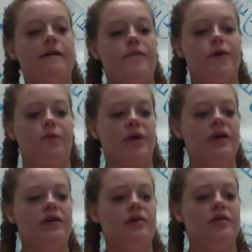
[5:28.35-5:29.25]
For
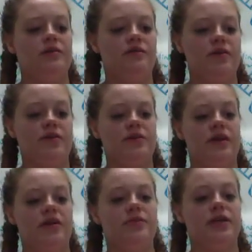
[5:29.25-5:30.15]
B, the 5
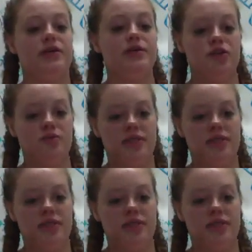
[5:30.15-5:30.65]
enzymes that consume